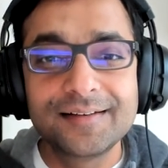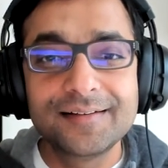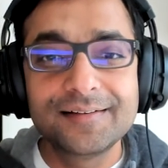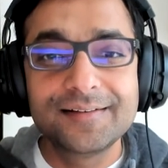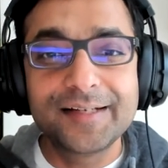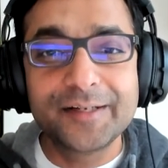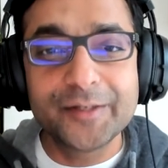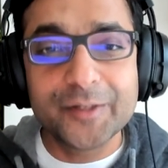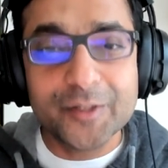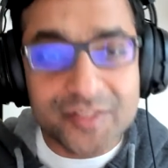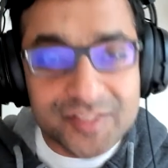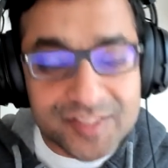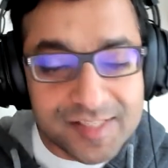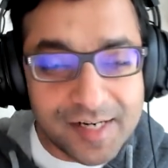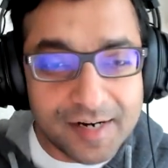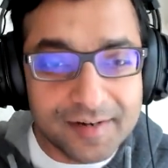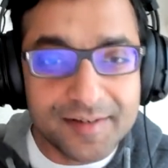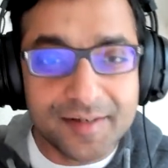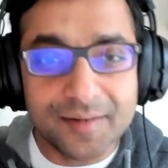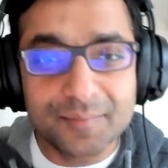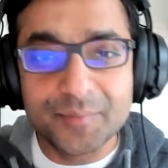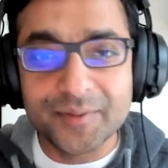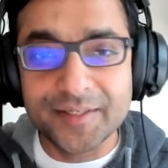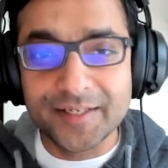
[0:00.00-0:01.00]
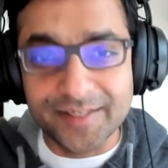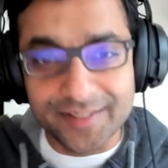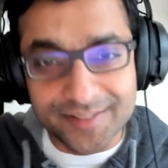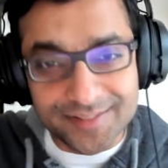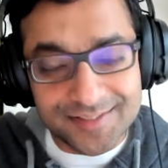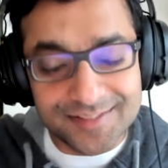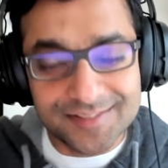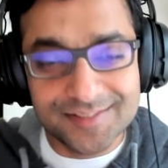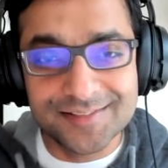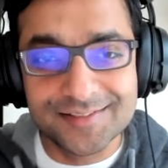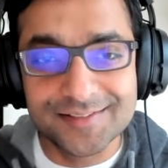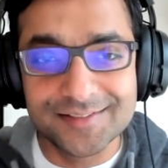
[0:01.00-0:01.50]
that your startup
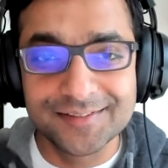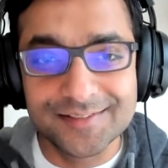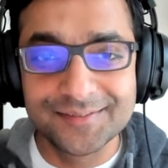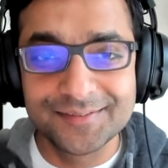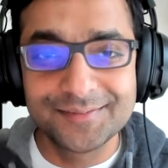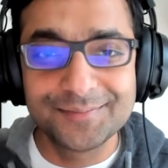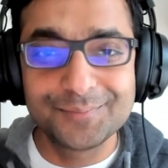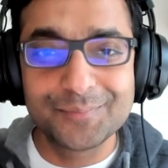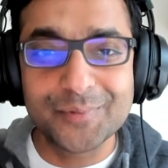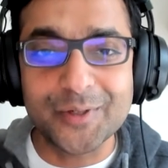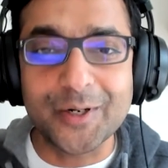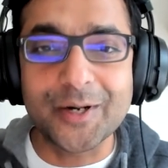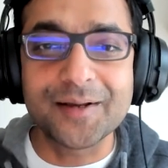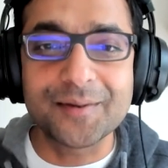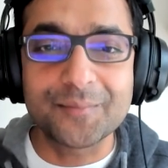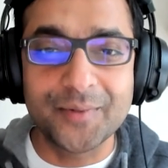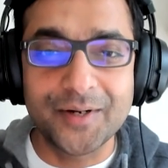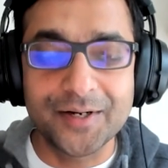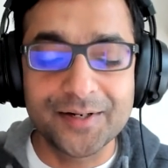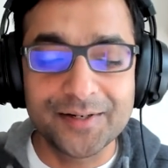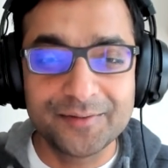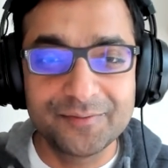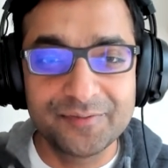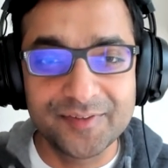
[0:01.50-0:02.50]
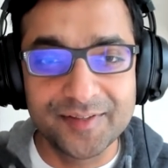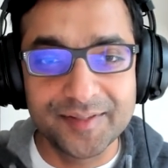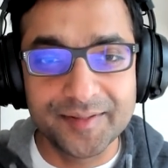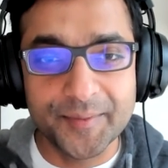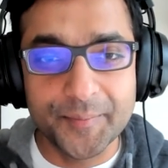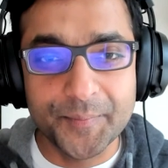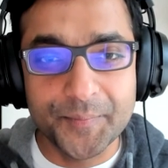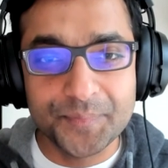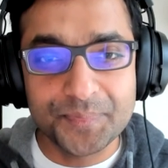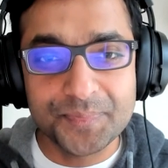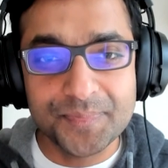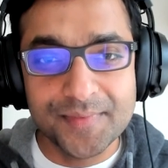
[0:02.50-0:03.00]
hits product market fit